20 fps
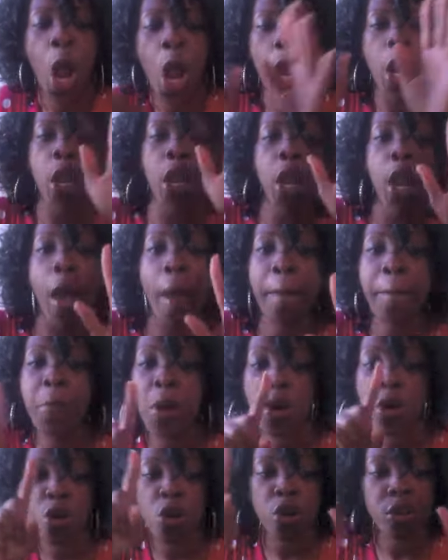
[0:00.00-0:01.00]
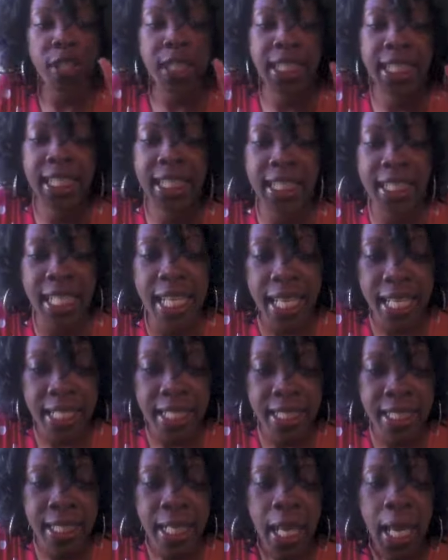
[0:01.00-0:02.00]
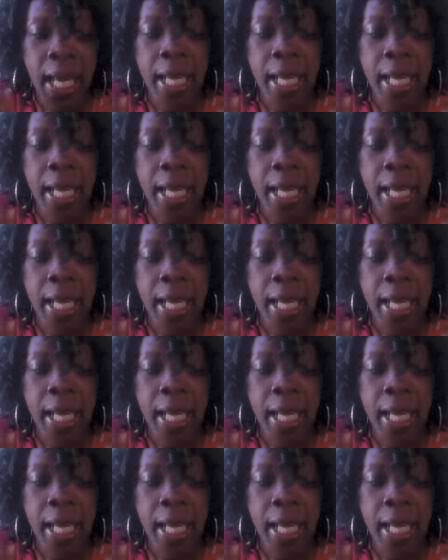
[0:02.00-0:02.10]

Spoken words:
Number six,